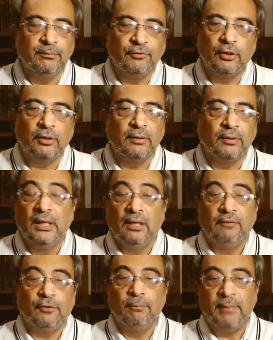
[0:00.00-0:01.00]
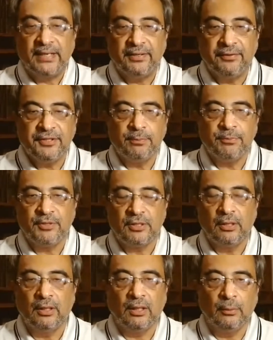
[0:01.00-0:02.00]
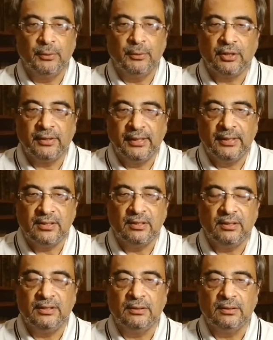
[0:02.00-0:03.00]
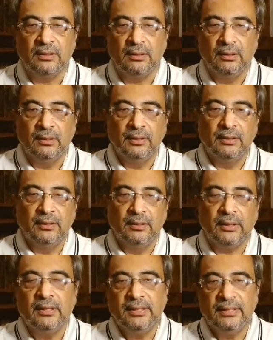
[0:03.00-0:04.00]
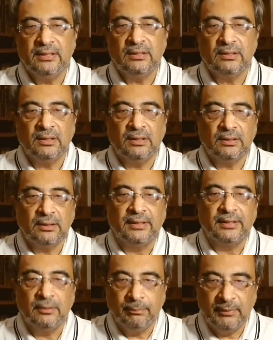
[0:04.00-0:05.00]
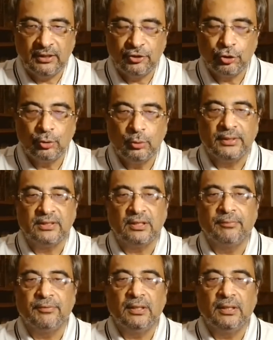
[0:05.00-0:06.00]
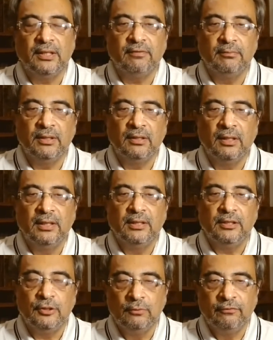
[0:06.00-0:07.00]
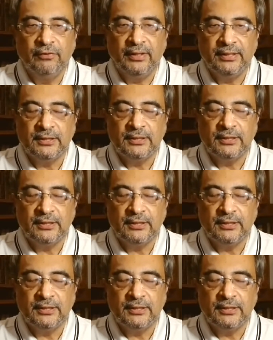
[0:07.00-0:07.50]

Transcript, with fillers: for for mannerisms uh, which are against decency so i think yes it's it's it's a big issue it's something that women do face